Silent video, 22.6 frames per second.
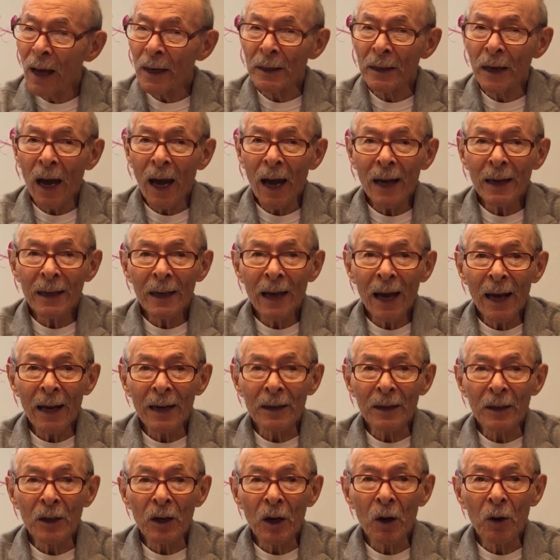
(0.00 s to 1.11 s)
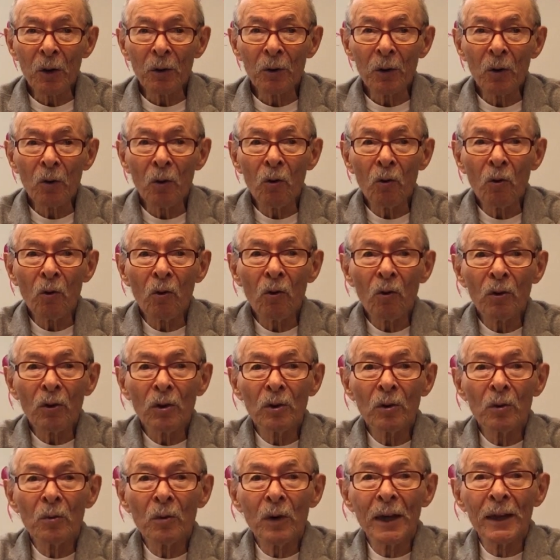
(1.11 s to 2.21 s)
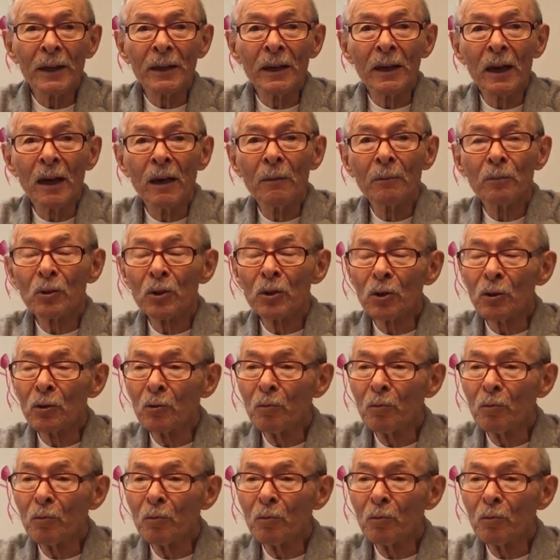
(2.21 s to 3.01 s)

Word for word: And I had to go all the way up